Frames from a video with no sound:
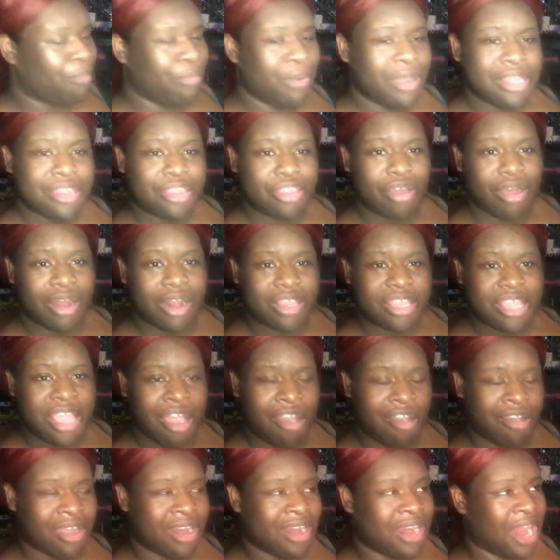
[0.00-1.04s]
started
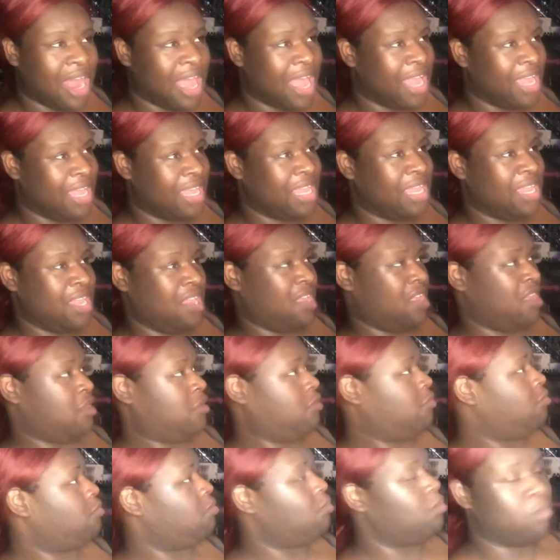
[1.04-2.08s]
talking like in